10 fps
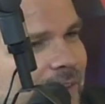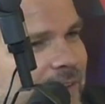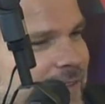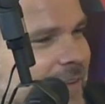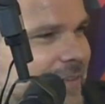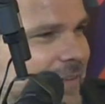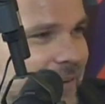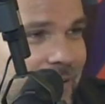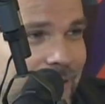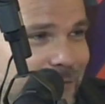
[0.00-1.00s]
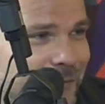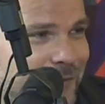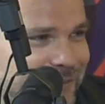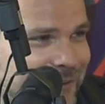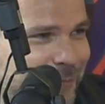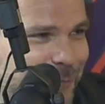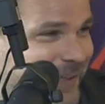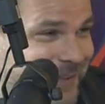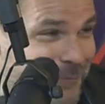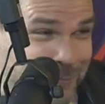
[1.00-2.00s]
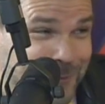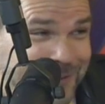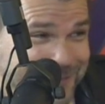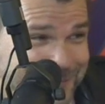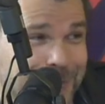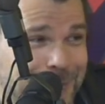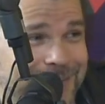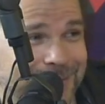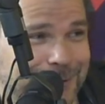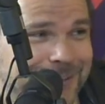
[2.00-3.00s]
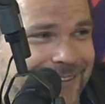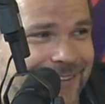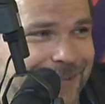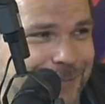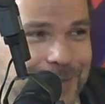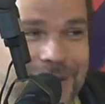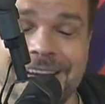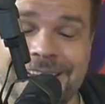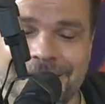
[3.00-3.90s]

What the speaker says: that there's a lot of stuff we don't really want to hear. But